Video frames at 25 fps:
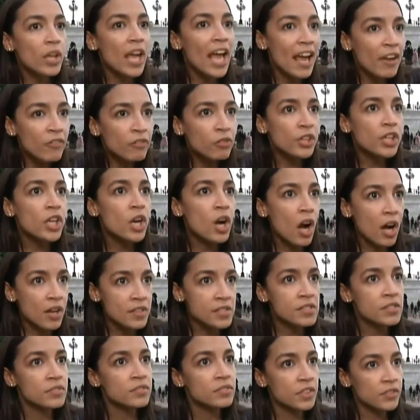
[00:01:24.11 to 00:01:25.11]
every
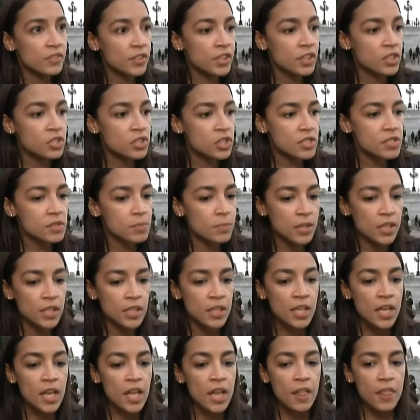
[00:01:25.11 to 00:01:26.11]
cost of living adjustment